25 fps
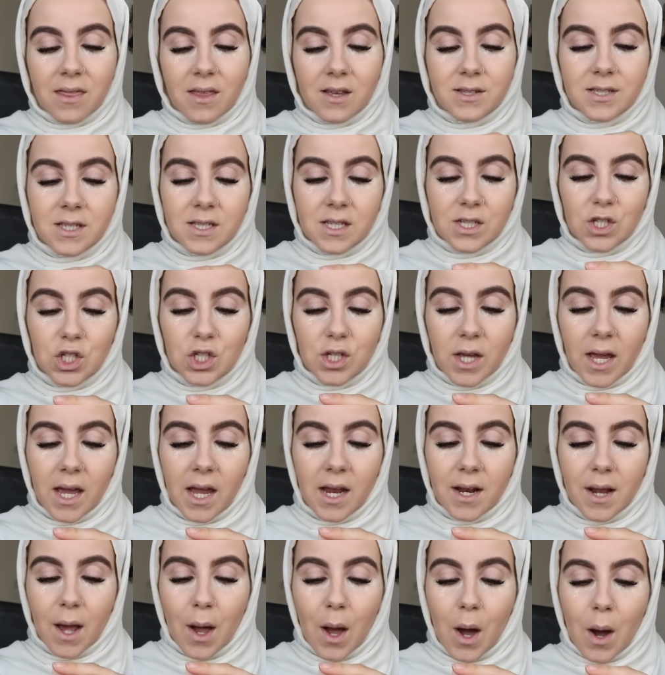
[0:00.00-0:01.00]
This is in
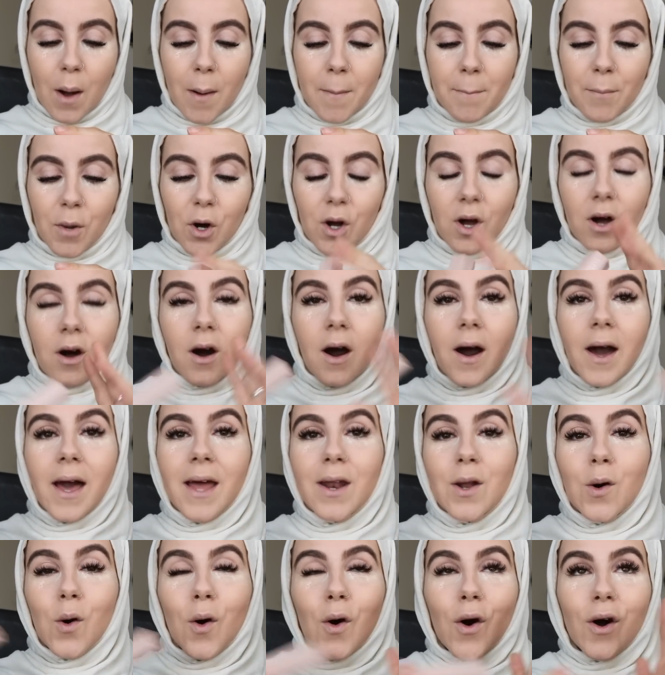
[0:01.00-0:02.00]
shade Mocha,
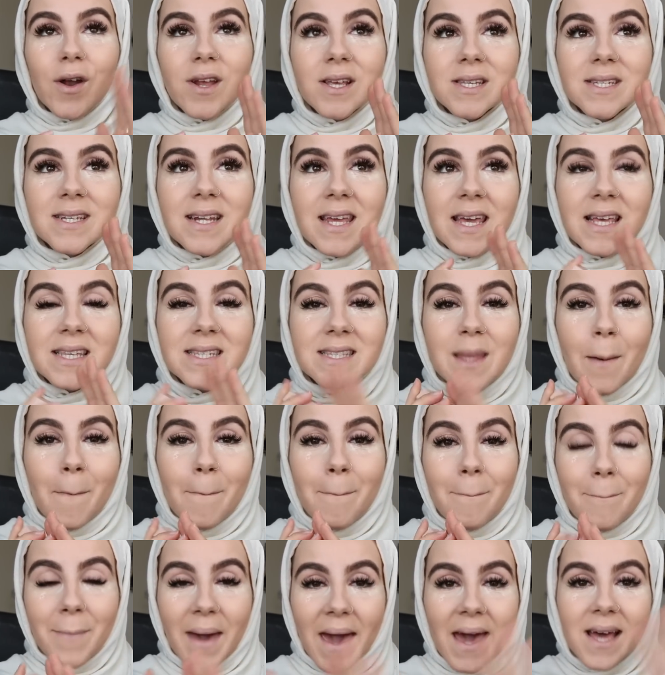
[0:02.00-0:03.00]
and honestly, it's the
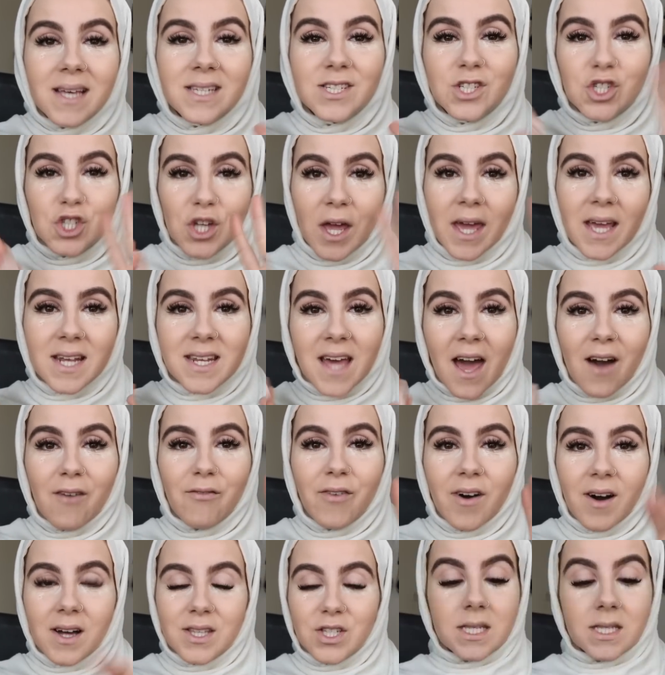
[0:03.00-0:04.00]
best shade
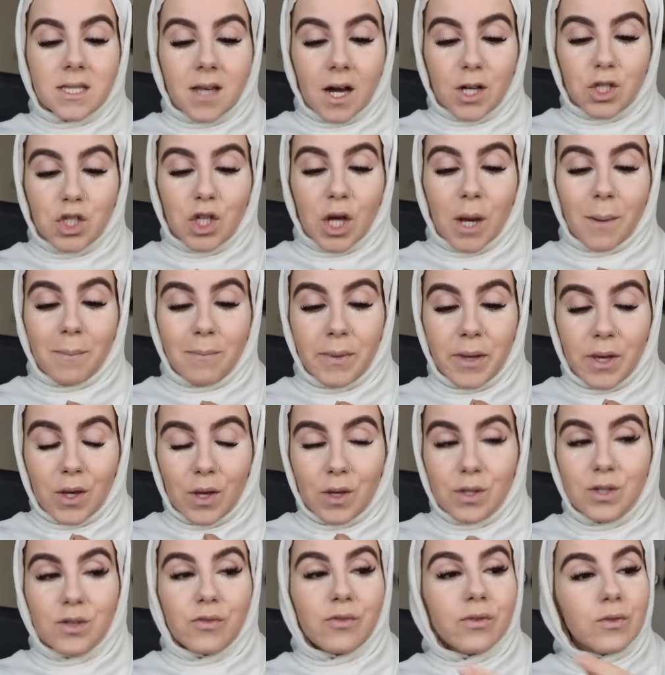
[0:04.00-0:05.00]
ever. It's such a
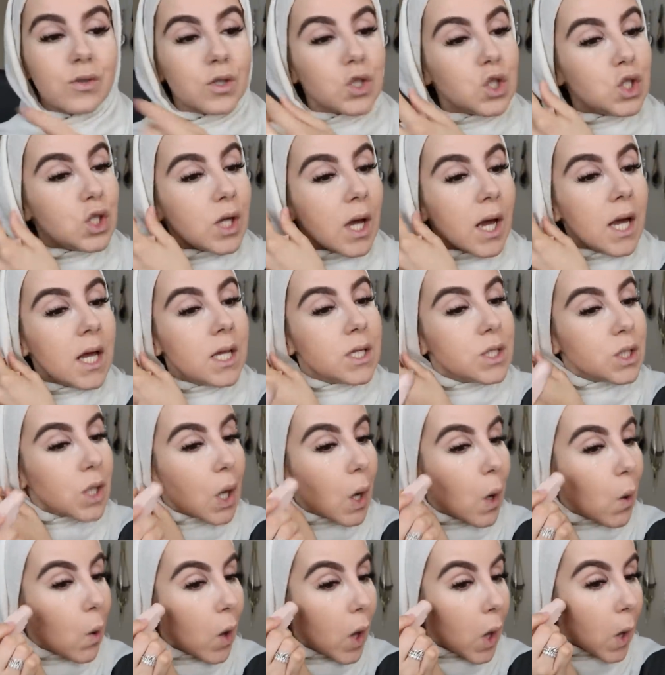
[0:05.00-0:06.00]
beautiful shade.
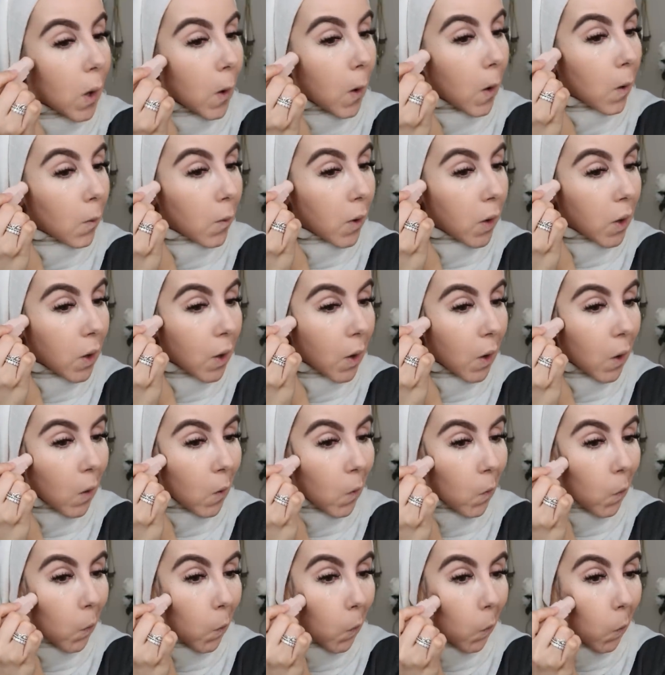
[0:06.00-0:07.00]
So I'm going
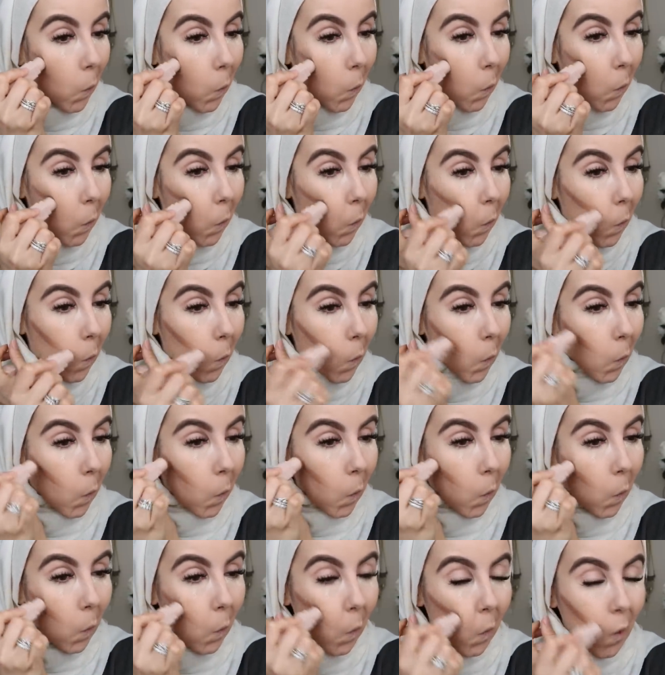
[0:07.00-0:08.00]
to
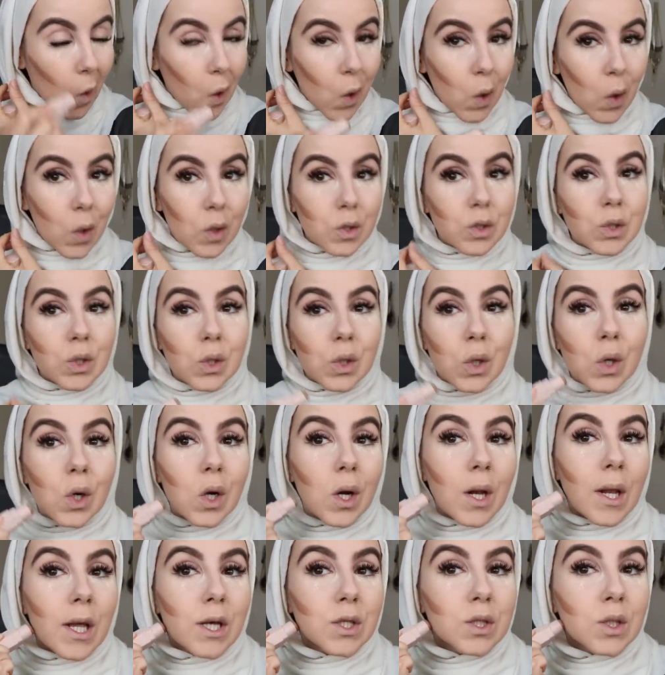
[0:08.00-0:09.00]
contour
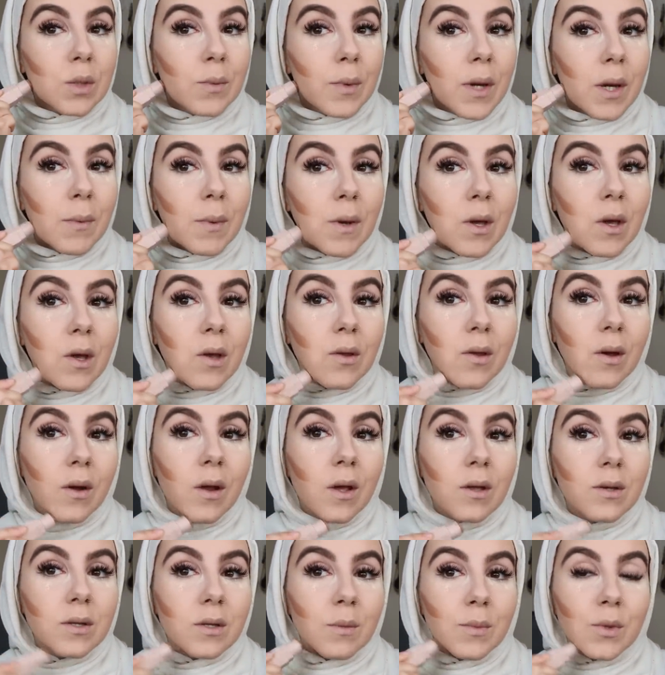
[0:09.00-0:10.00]
a little bit because I
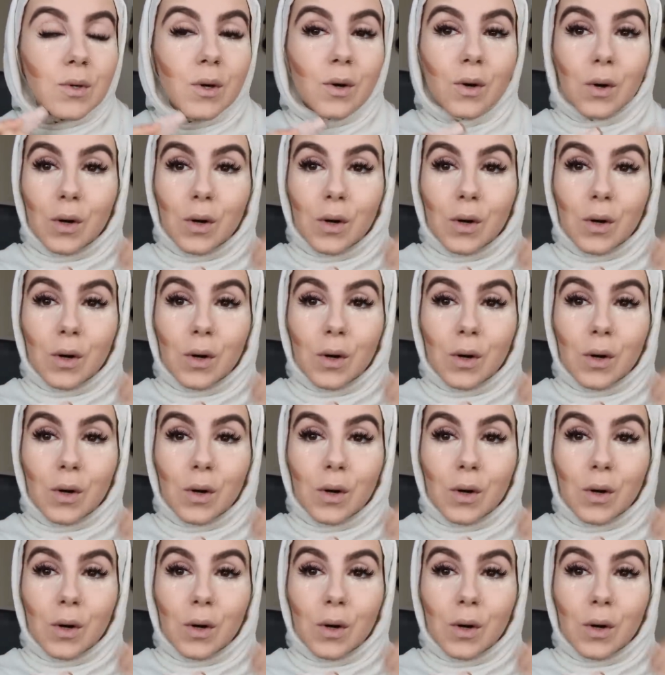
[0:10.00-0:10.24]
need some sort of